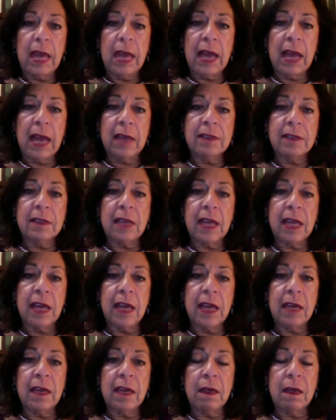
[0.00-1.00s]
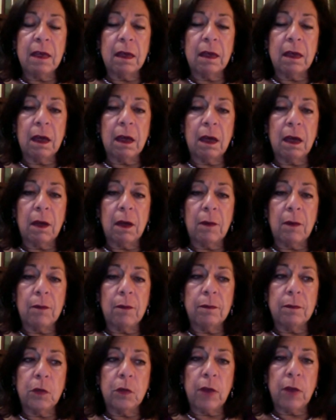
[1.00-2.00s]
as a
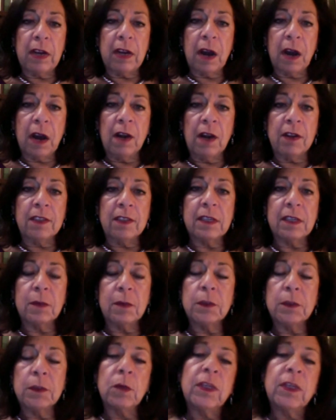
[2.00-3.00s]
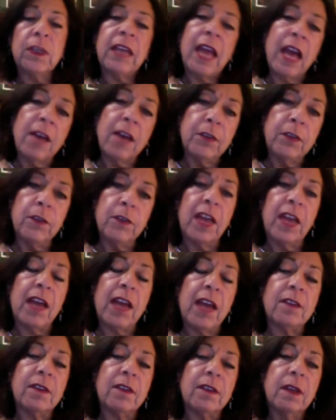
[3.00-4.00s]
great artist, and it was only after
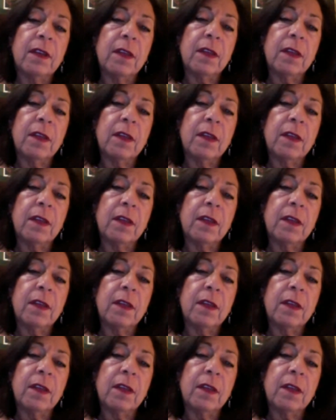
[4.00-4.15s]
that